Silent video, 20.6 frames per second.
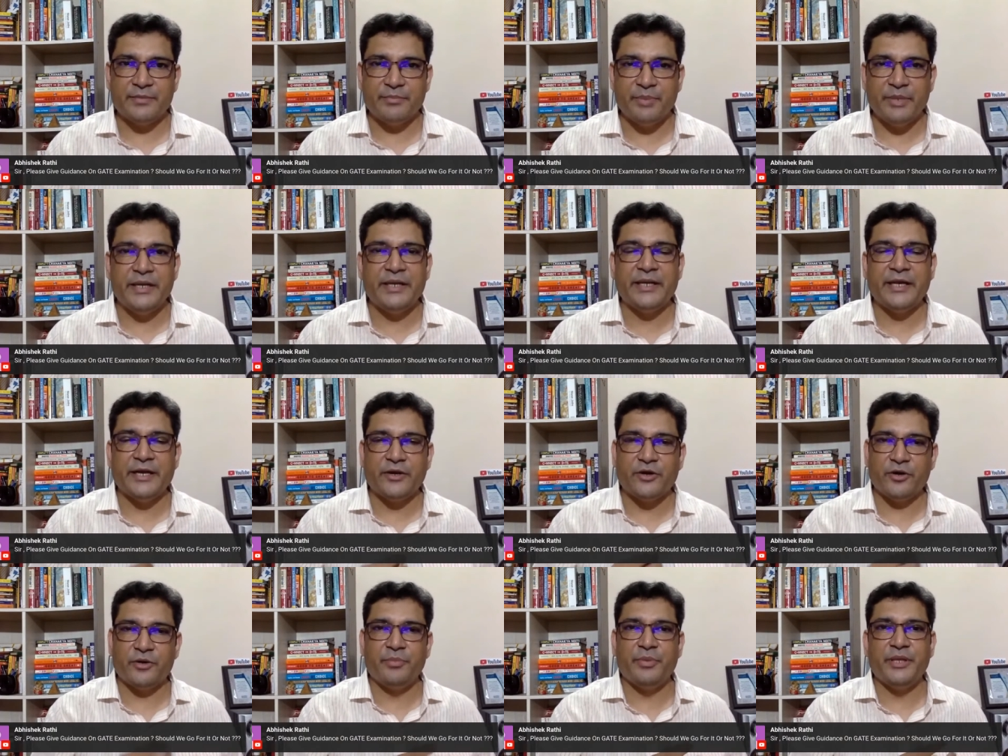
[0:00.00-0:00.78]
the B
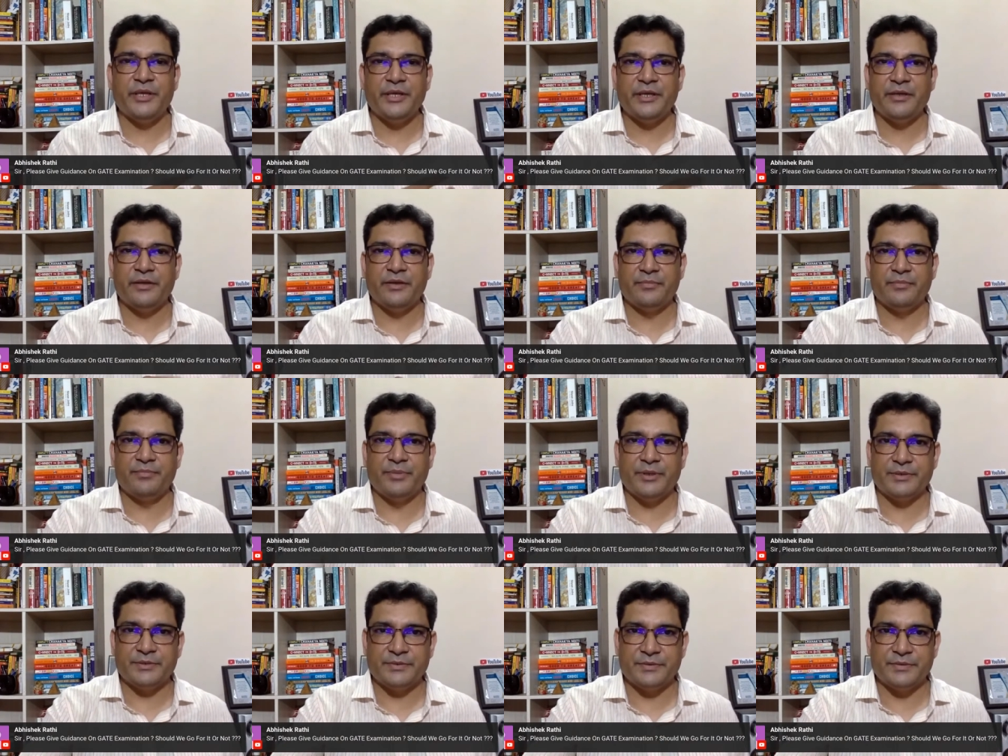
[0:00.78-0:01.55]
Tech or BE
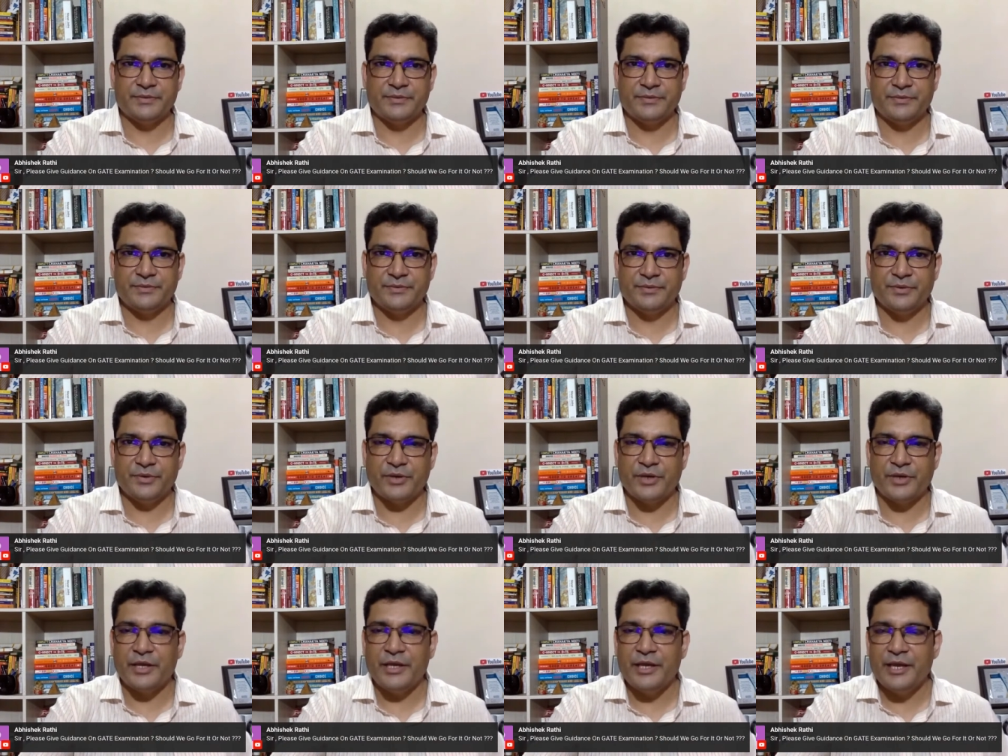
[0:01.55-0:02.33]
person,
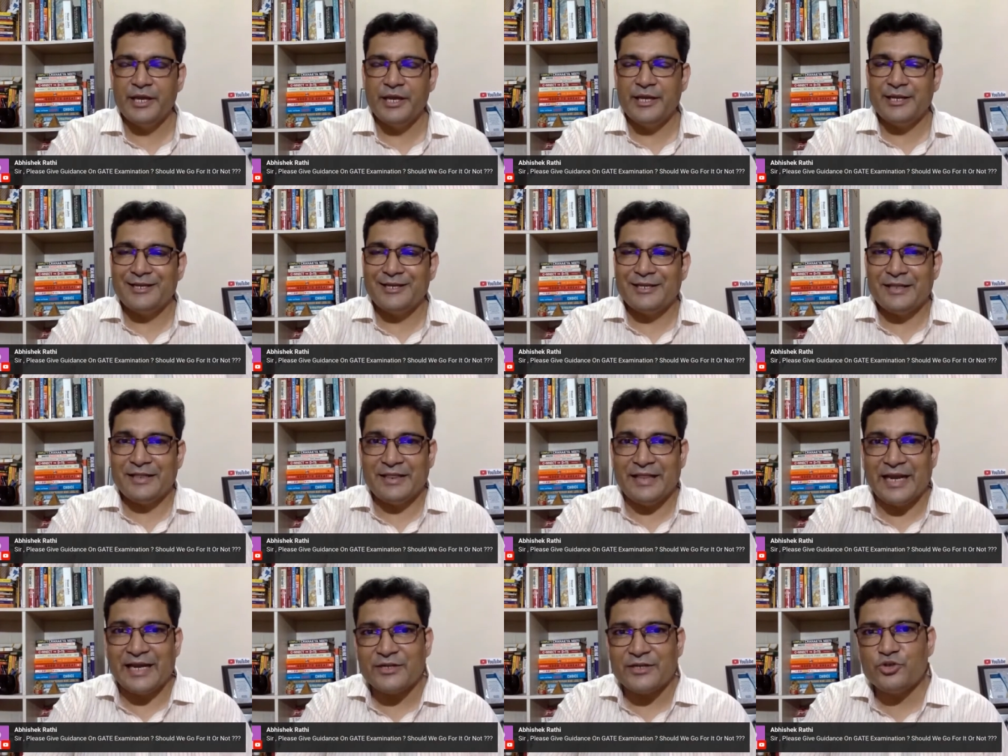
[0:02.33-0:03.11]
okay?
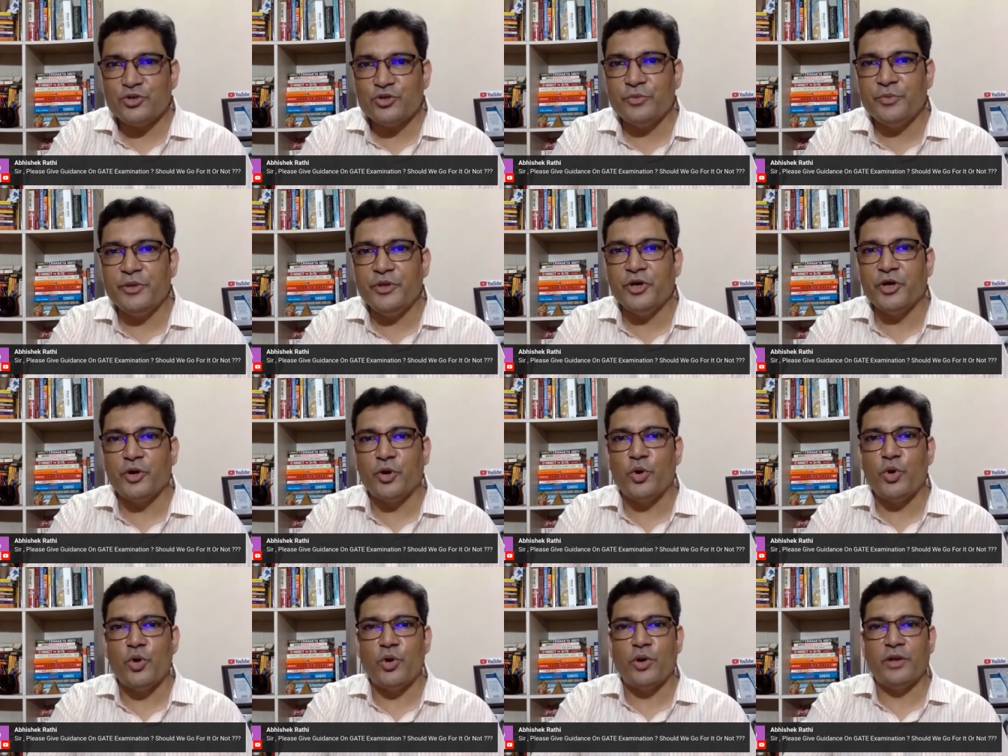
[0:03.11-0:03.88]
That should be your
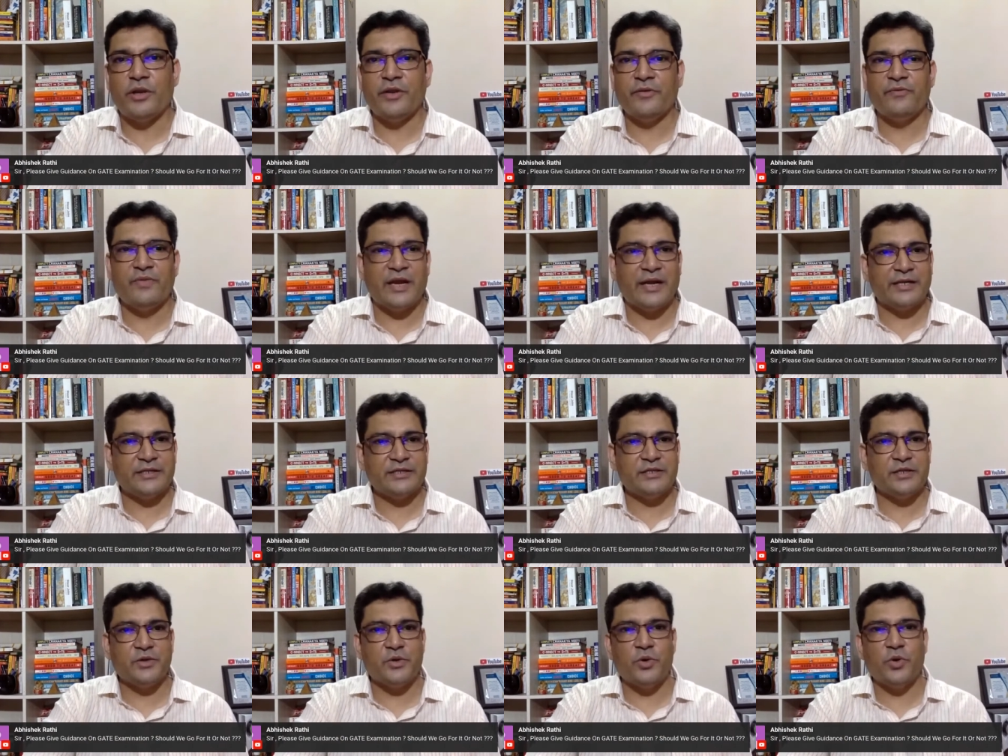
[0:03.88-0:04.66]
goal. If that
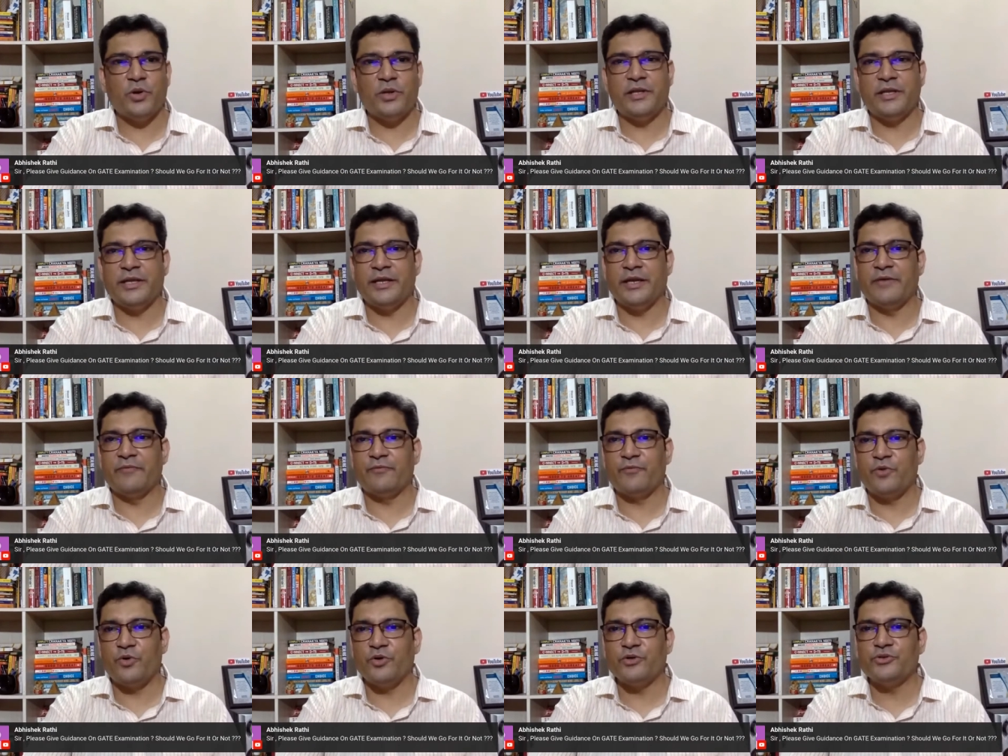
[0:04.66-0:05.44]
is the goal, then
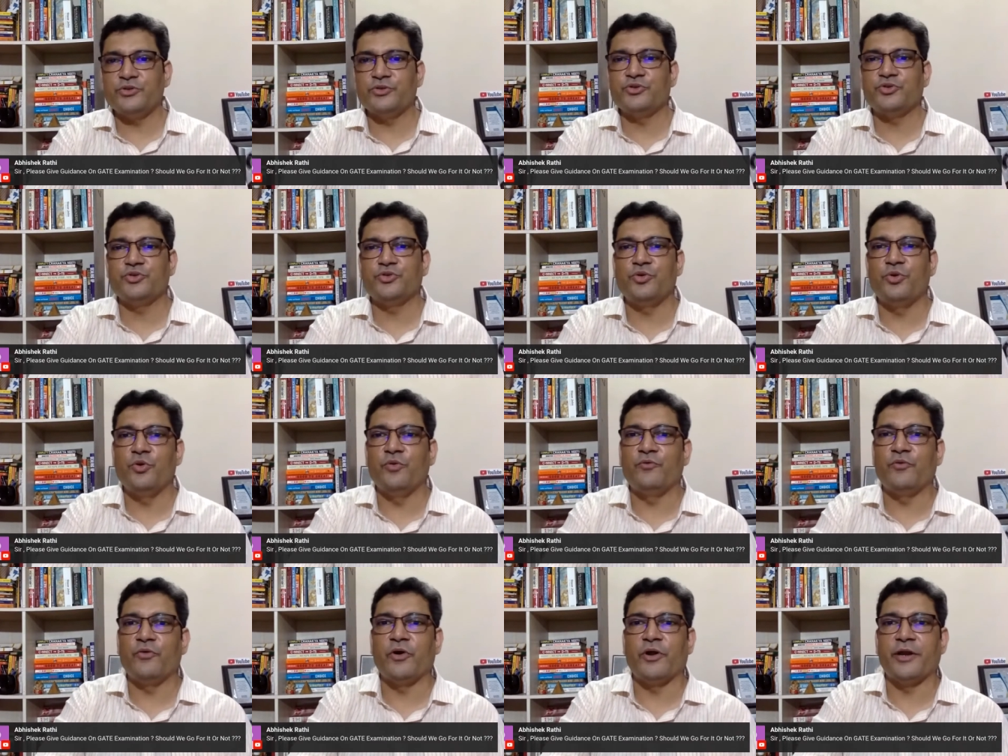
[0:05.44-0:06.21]
of course you should go
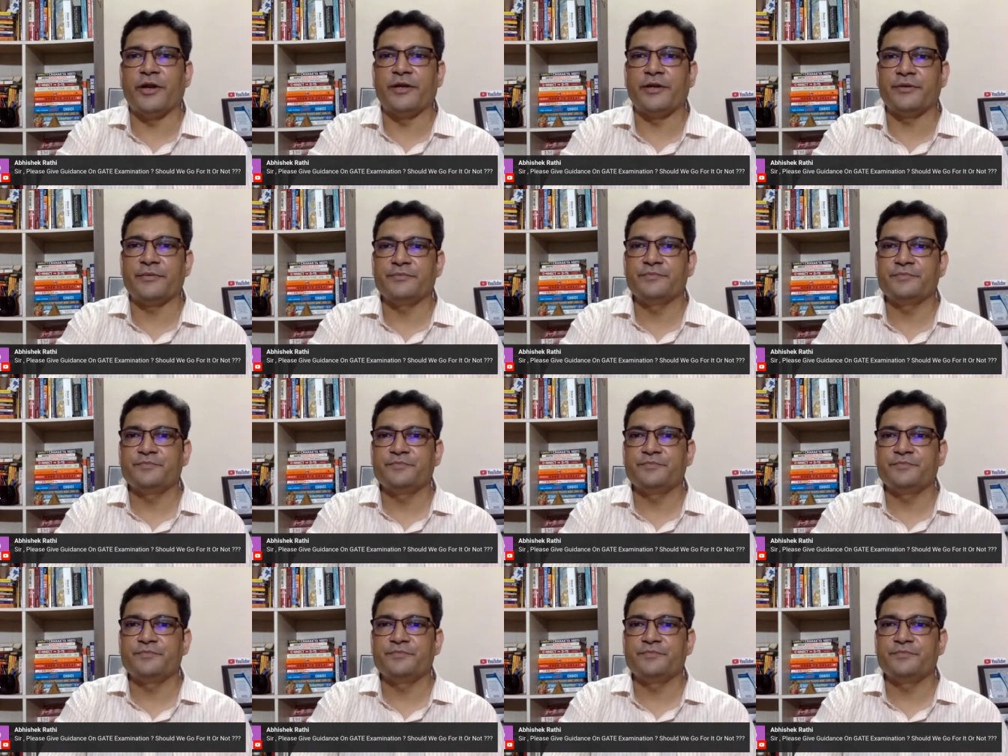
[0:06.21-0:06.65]
for it.